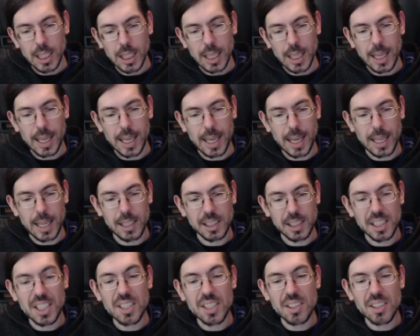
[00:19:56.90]
And
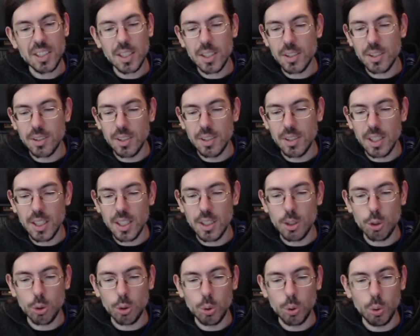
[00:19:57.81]
he sees
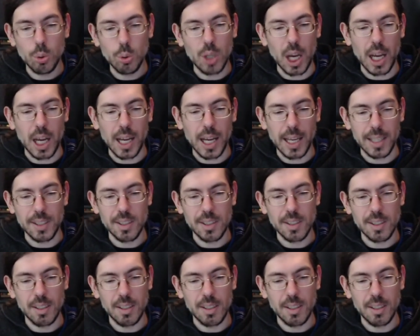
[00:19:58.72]
these two guys